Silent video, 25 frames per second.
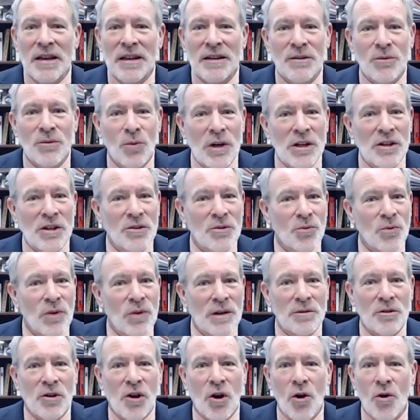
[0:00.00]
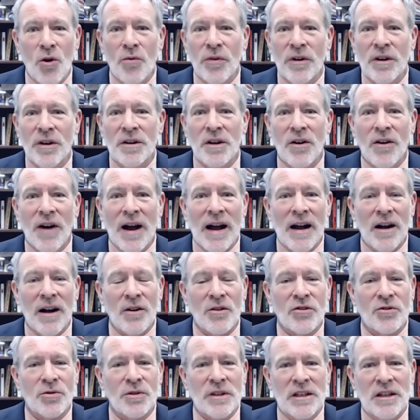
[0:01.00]
when COVID
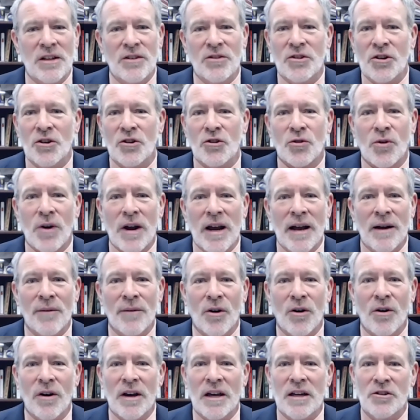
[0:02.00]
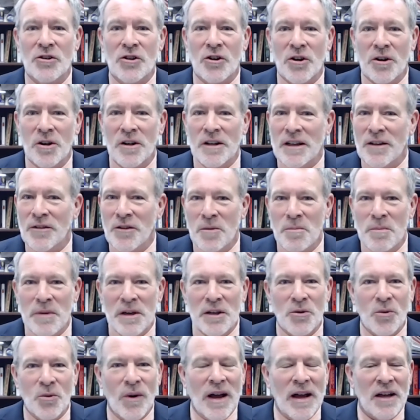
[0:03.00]
allows easier travel and you're in the
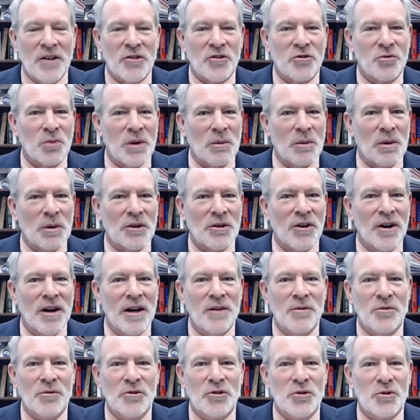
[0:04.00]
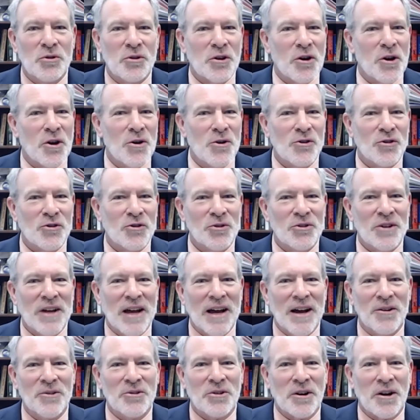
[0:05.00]
Midwest, we would love to coax you
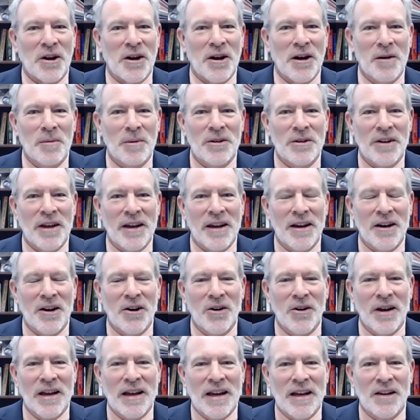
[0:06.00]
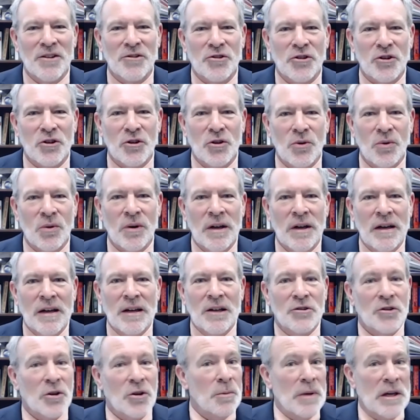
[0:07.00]
down to Carbondale and to
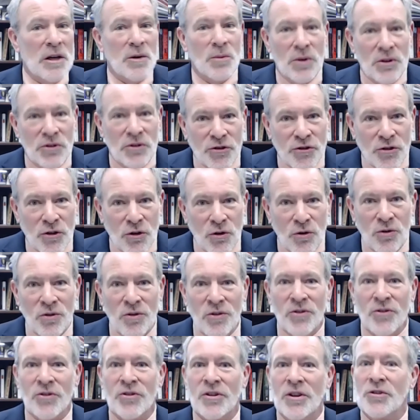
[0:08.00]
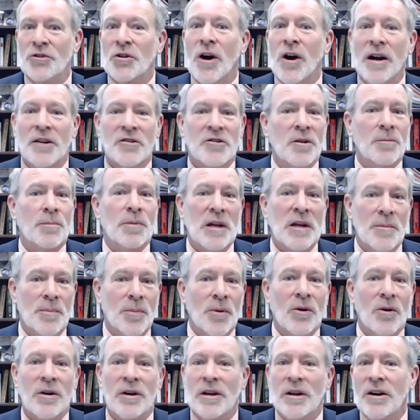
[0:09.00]
meet with students and talk to
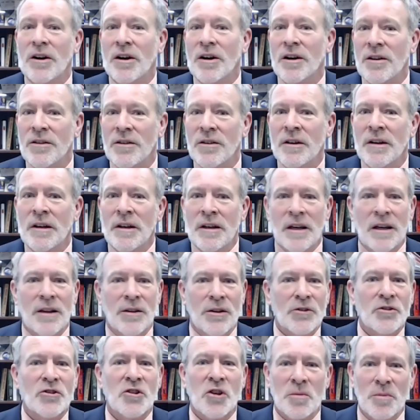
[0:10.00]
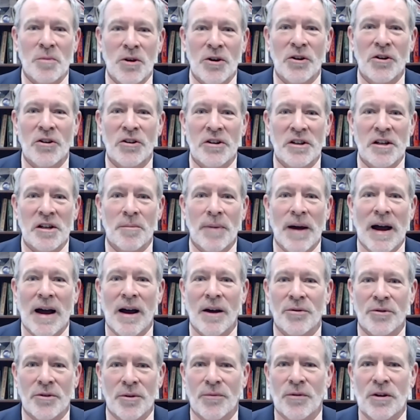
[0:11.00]
people here in this community
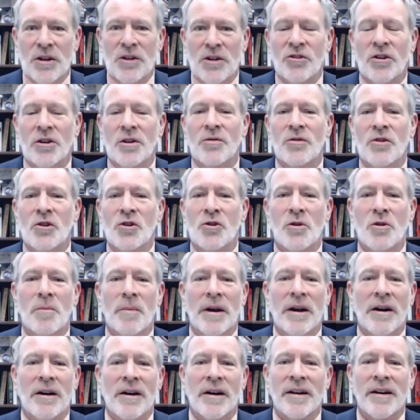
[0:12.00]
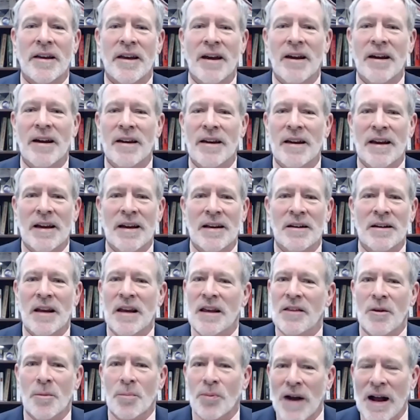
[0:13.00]
about the vision of New America and
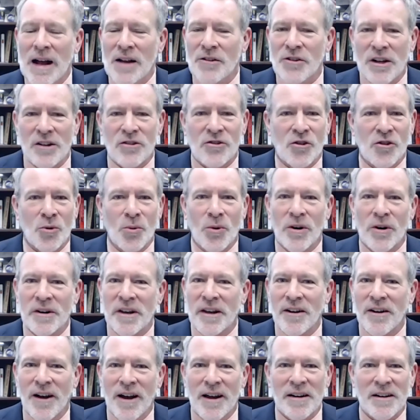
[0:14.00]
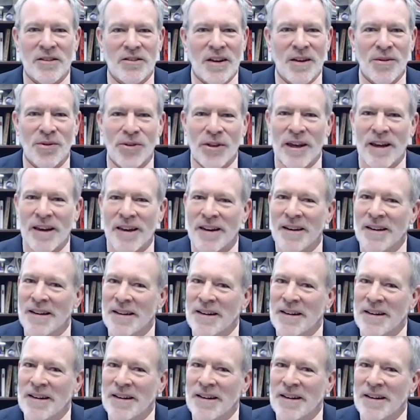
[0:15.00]
the projects you're working on. Because I think